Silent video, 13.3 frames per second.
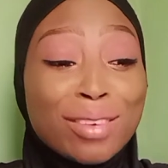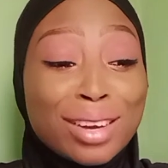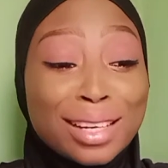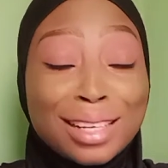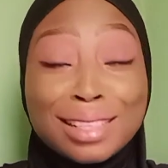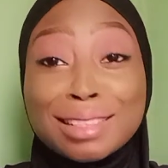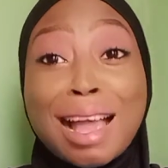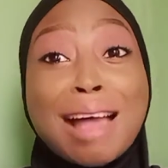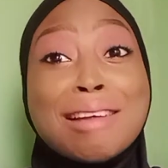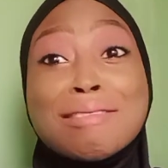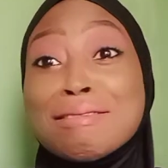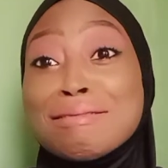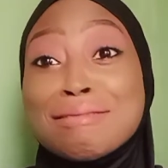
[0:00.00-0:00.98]
it. I
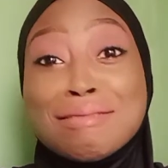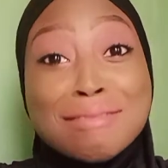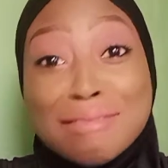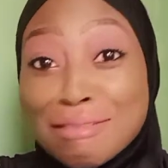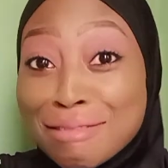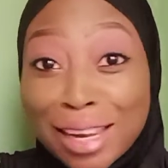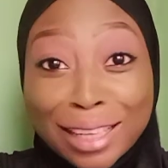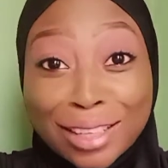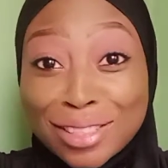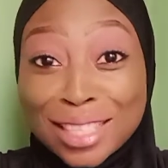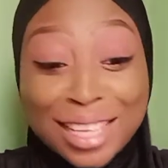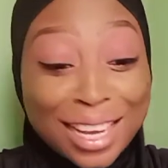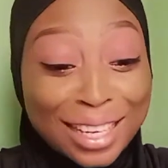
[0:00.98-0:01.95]
don't know. Let us
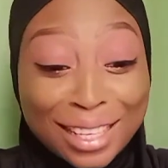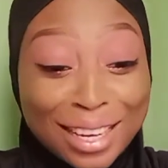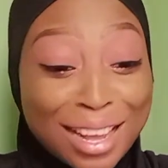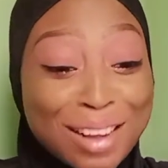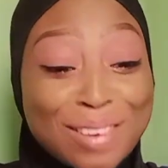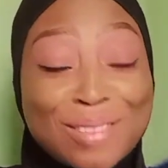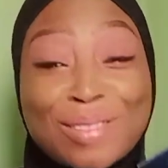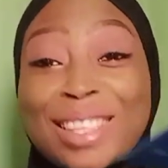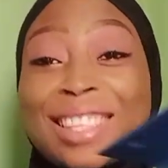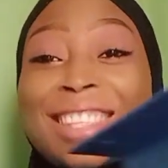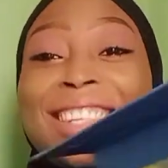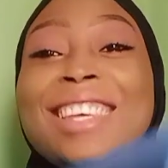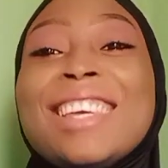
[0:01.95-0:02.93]
check it out.
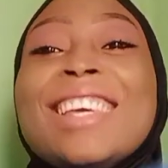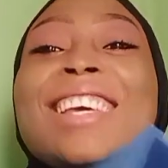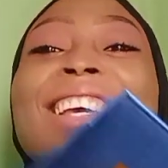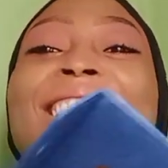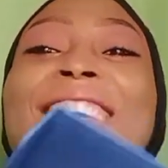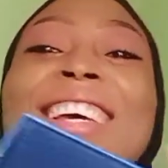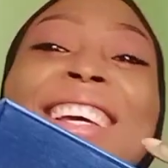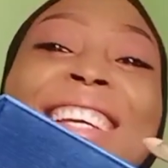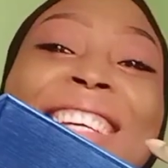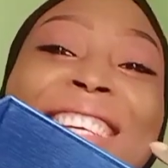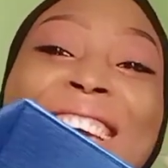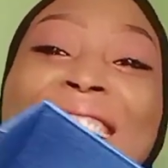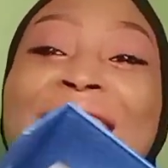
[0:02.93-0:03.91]

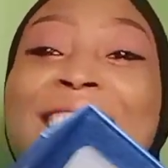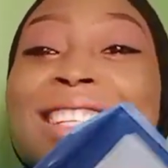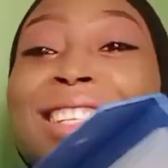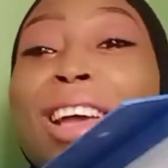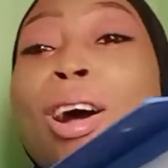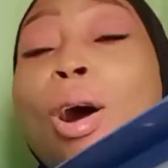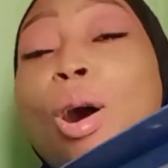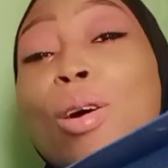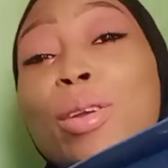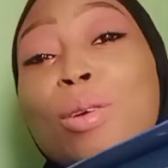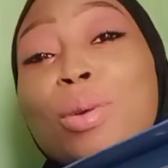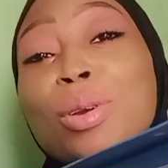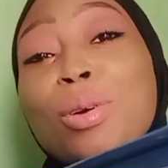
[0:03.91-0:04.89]
Yes,
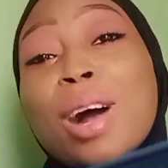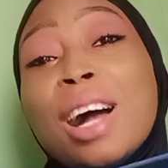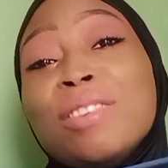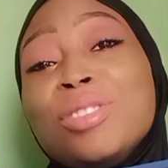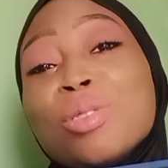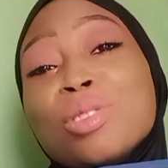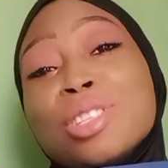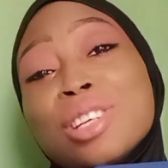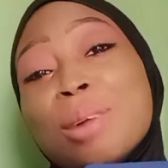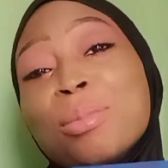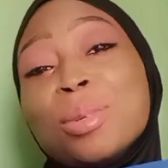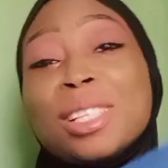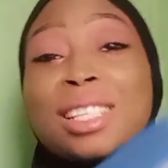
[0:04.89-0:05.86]
although we don't have the original
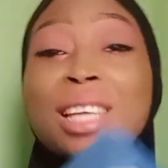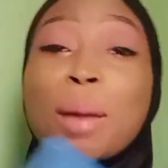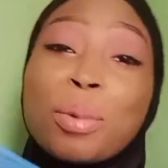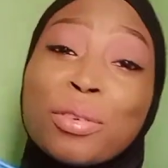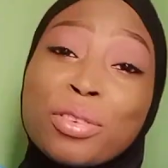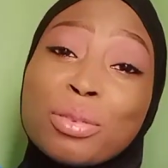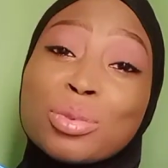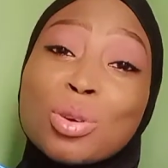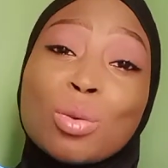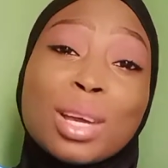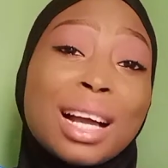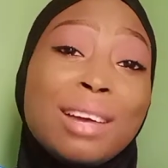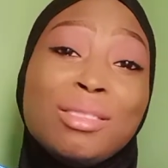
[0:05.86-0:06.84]
Bodacea perfume, so we
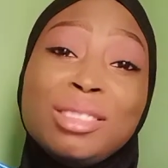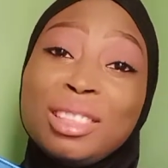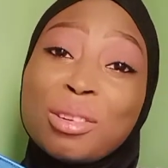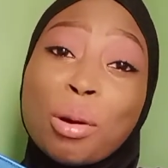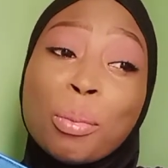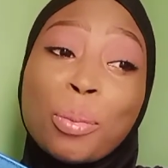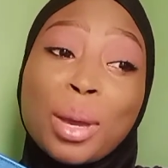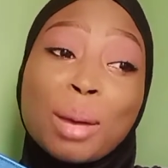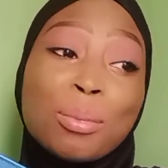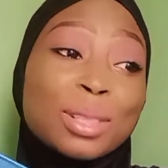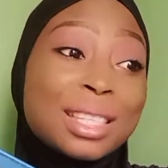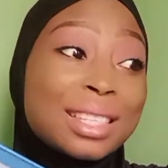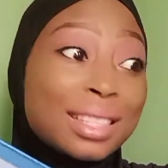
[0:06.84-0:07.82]
can't really compare,
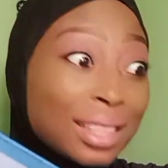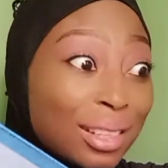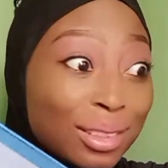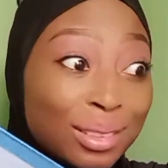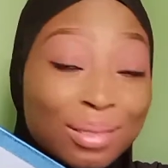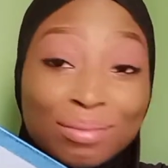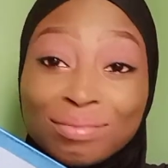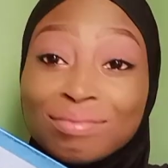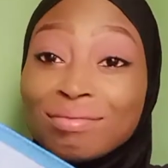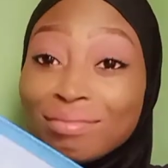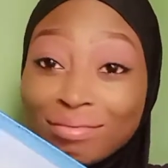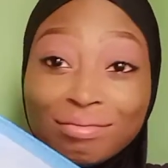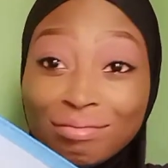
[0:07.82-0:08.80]
but still,
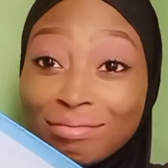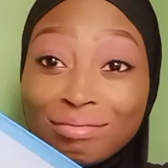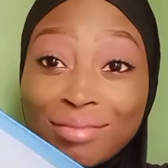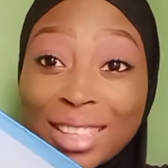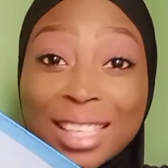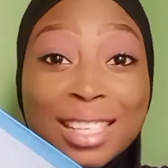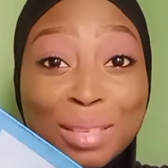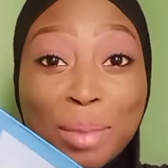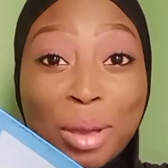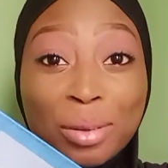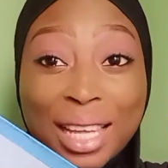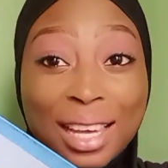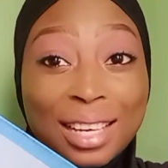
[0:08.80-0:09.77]
these smell
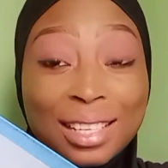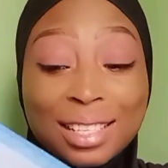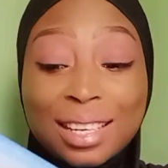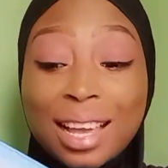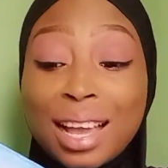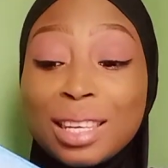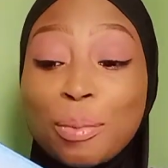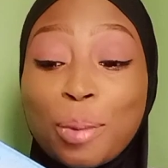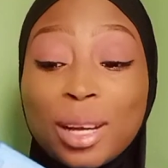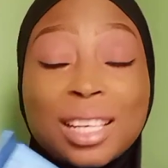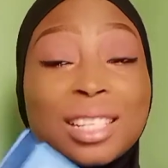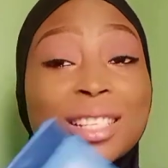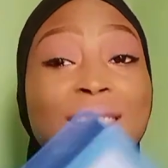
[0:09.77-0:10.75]
nice and the
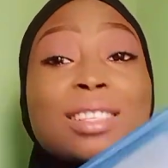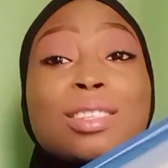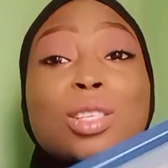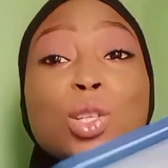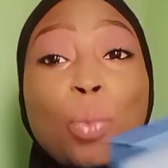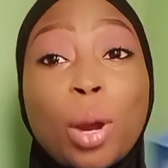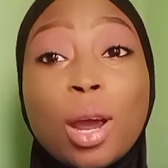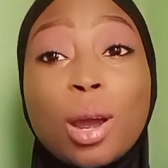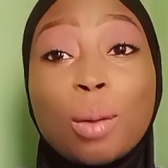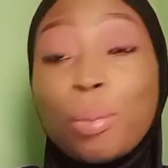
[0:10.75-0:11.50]
packaging is superb.